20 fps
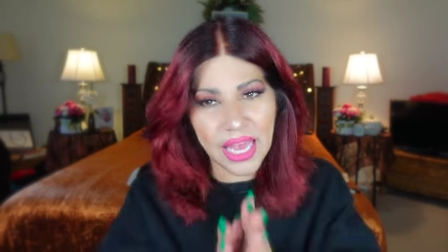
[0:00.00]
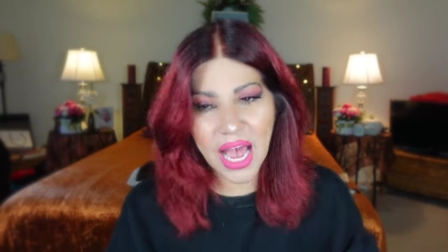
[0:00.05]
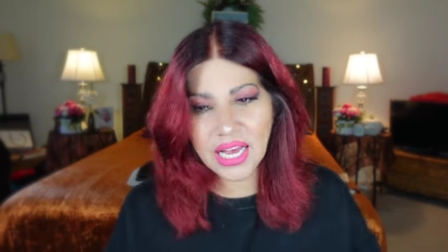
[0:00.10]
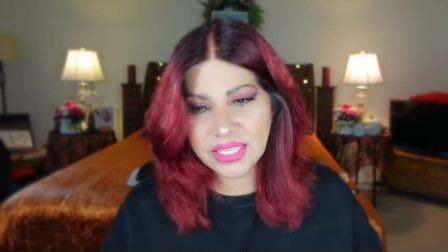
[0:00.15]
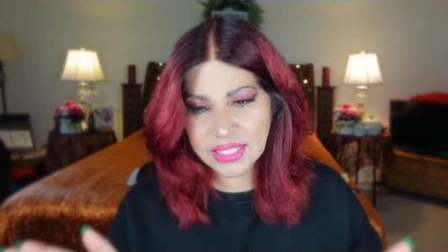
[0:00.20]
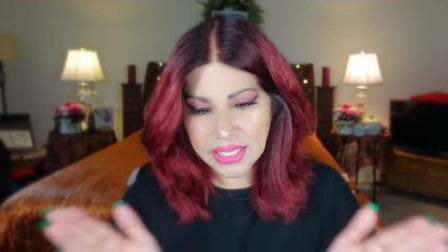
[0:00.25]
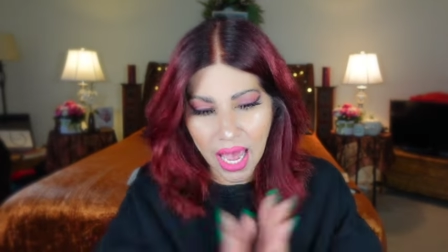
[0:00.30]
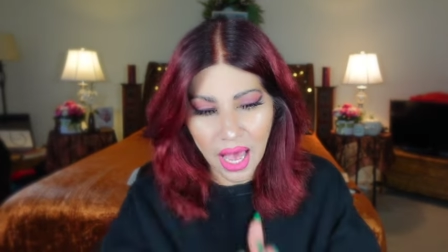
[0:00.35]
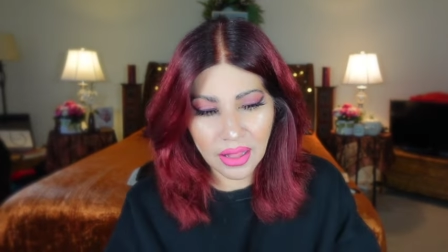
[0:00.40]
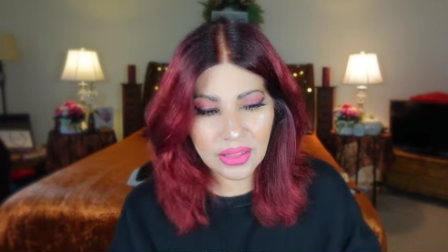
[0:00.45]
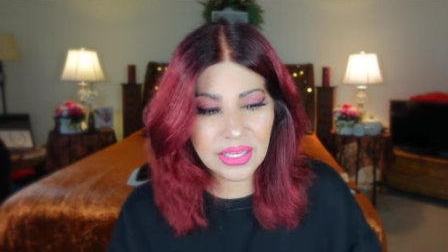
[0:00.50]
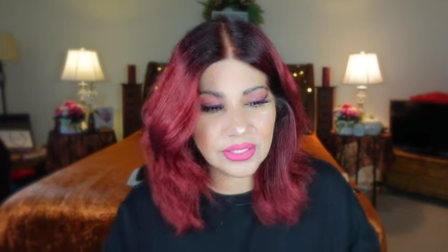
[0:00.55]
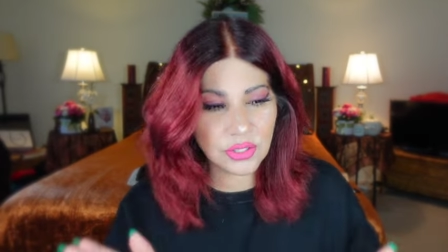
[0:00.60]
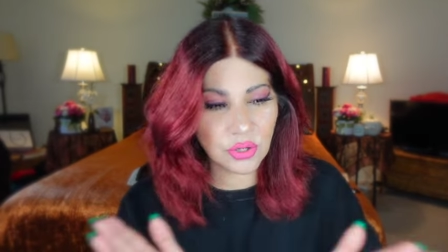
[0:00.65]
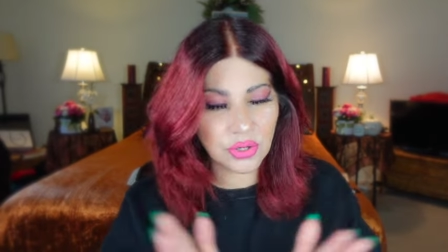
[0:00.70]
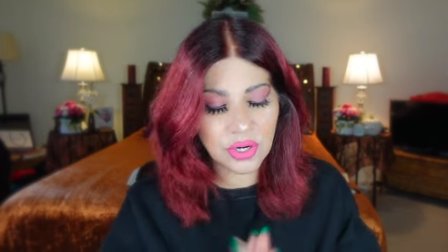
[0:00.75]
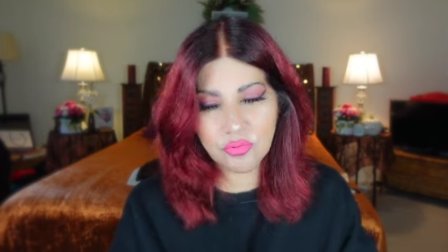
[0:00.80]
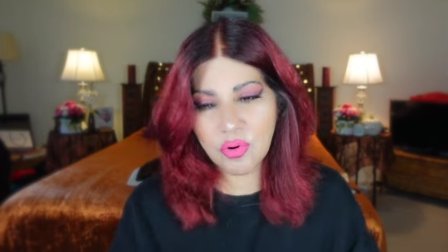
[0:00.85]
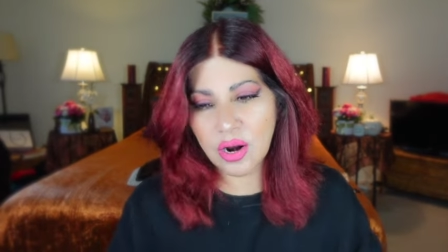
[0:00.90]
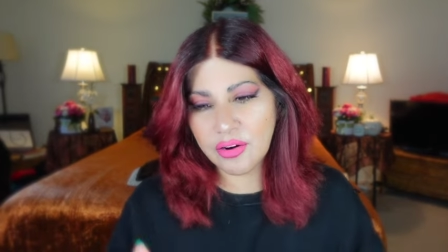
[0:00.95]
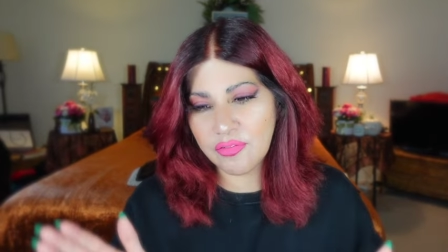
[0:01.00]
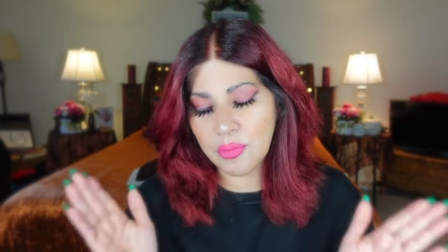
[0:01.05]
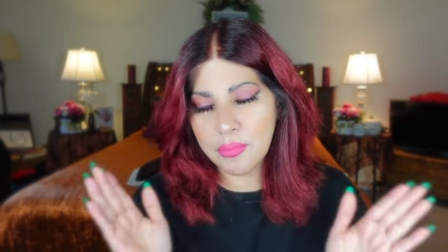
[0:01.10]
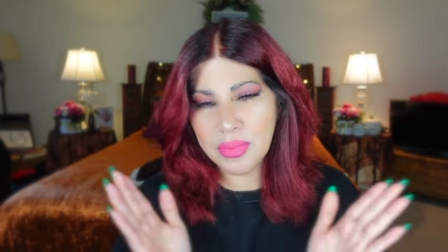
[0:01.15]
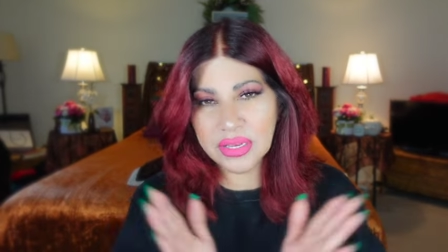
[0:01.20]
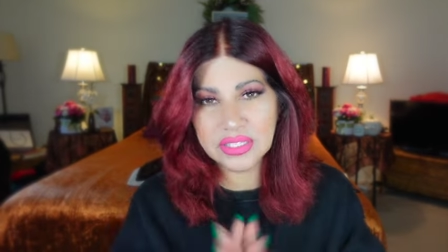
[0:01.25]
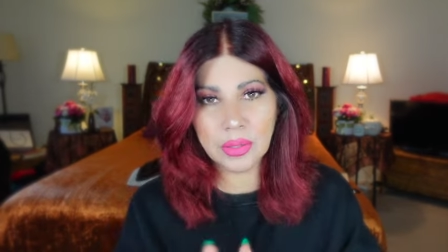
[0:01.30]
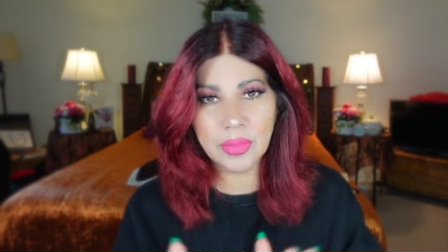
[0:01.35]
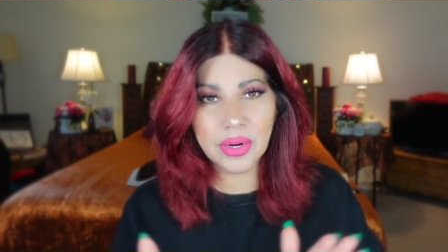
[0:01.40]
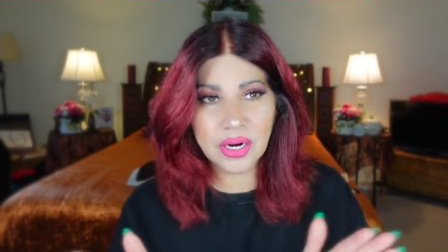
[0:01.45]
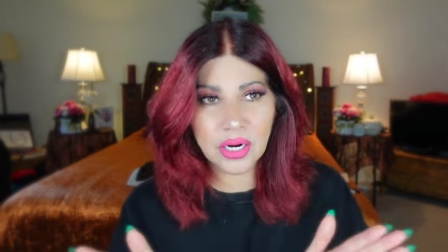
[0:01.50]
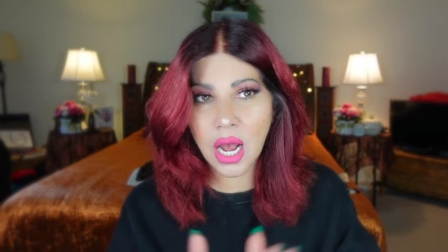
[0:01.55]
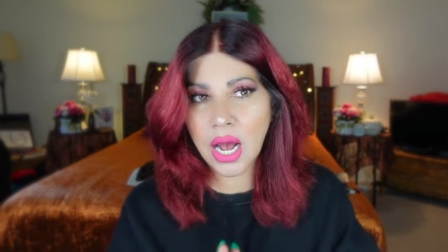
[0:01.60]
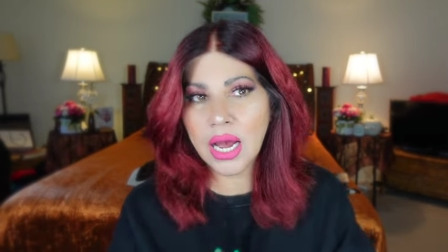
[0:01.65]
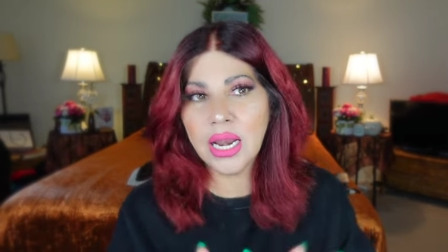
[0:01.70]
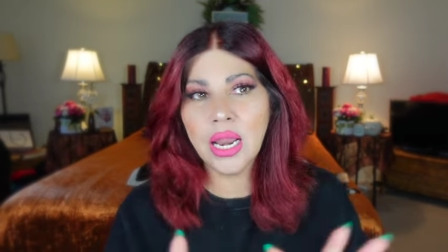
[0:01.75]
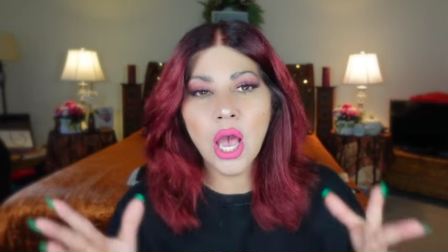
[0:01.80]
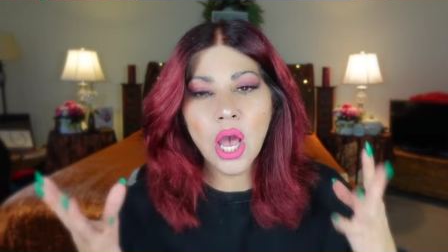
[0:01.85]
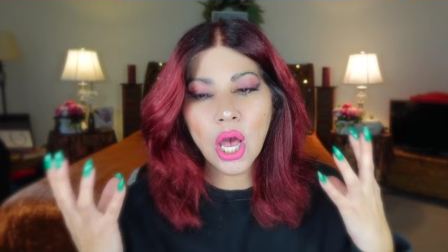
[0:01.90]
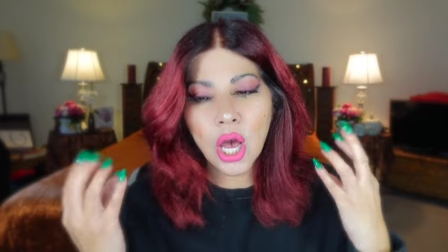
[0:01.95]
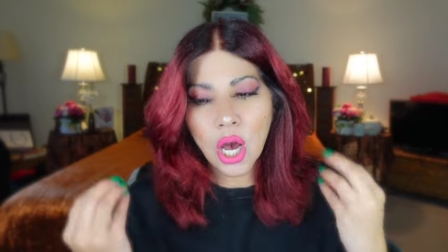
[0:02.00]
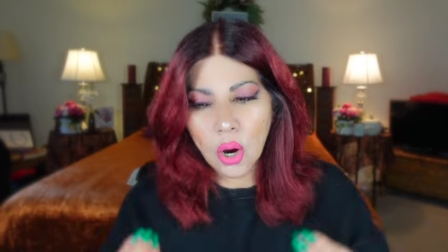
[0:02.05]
yes ellie's gonna run for miss america and